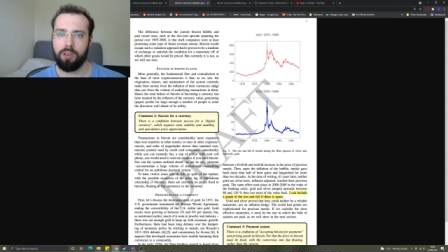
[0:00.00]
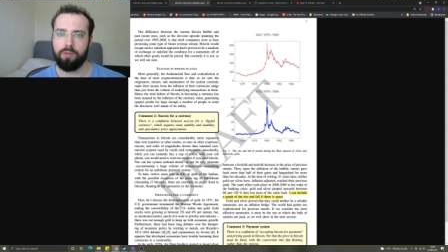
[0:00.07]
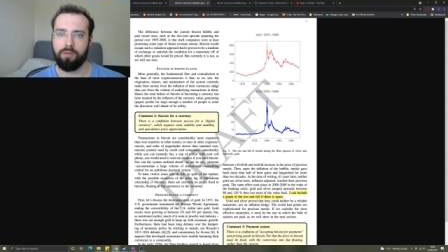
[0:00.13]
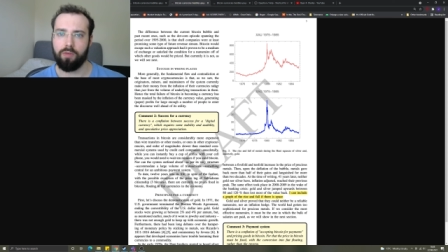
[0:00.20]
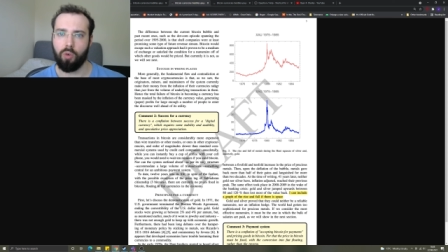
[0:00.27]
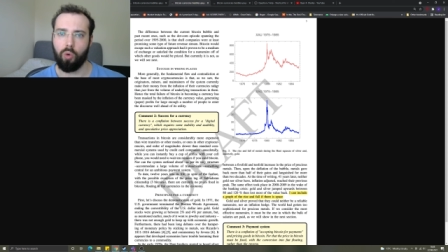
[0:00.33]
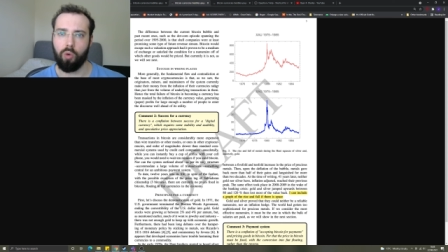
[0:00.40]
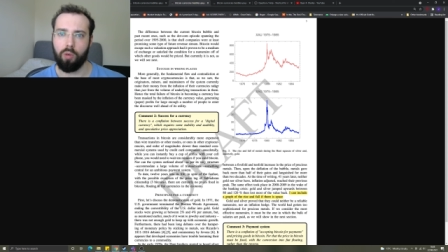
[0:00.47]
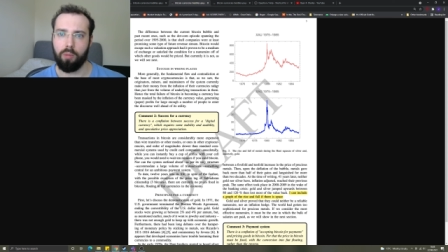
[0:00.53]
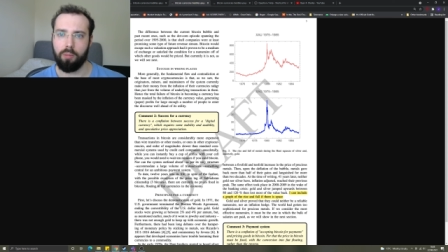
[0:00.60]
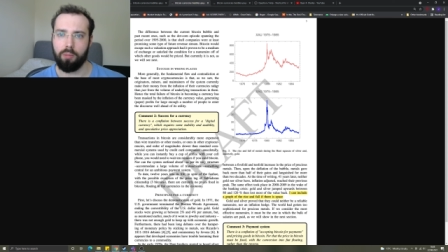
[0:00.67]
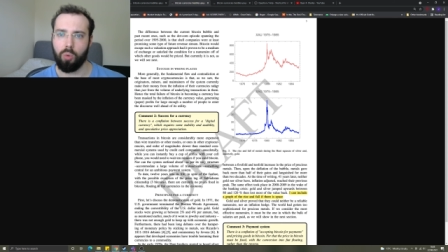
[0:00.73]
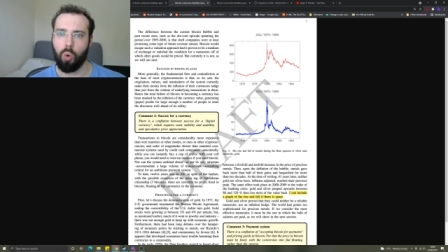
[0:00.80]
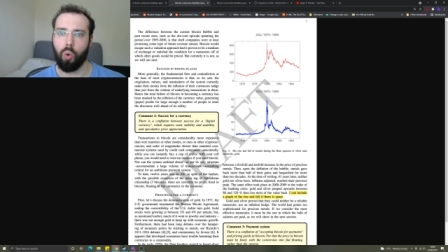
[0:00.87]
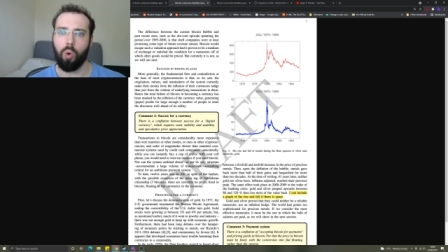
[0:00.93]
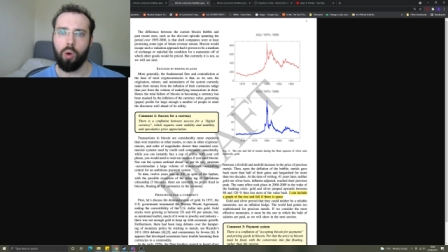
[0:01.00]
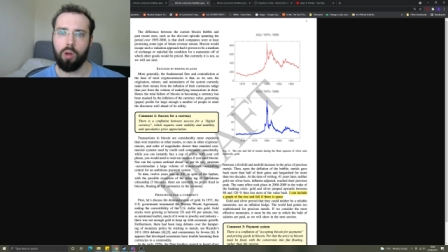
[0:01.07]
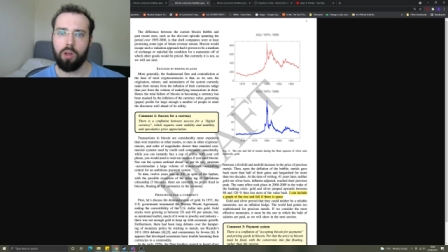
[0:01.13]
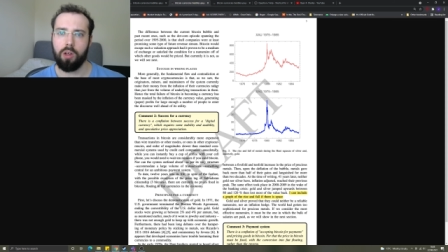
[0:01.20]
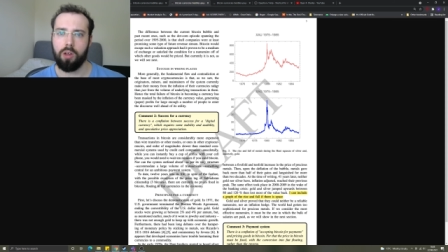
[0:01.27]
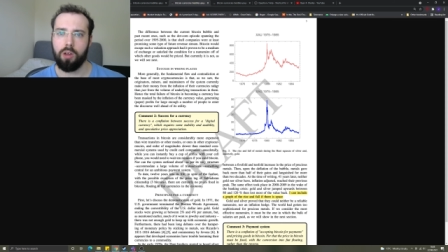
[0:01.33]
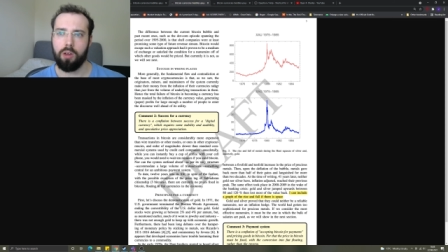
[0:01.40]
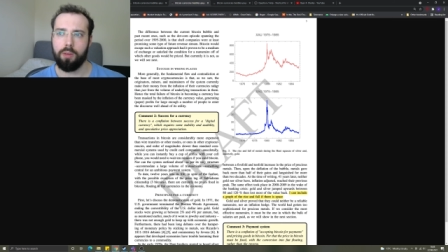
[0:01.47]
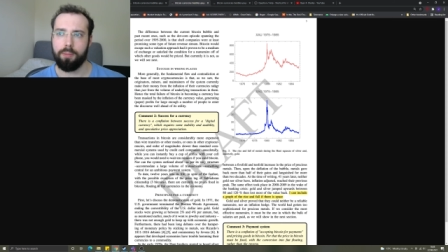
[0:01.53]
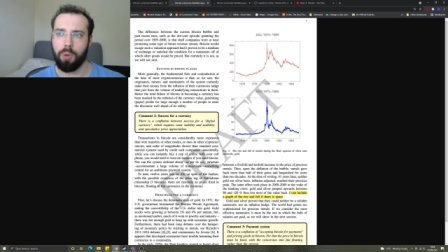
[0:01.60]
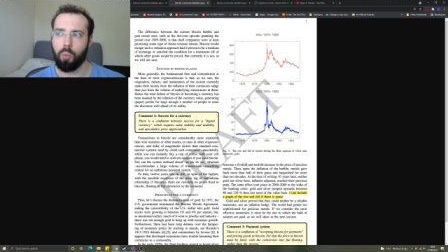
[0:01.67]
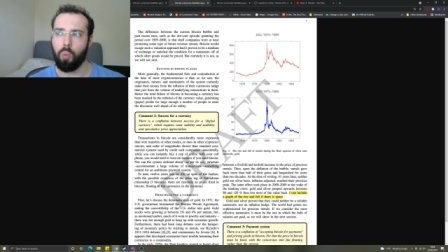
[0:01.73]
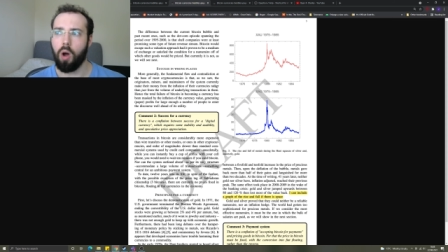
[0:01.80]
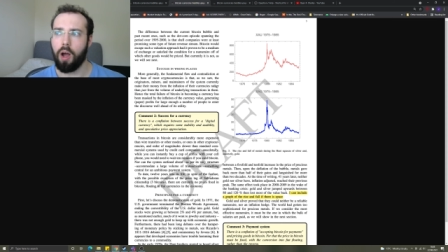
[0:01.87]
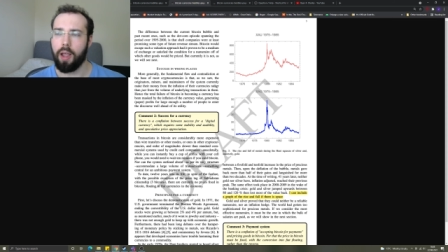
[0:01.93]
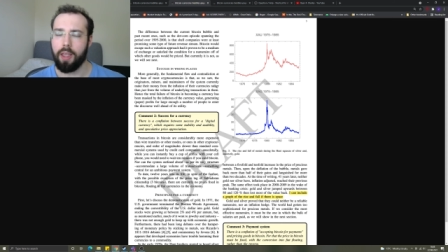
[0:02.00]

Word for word: for more. But why?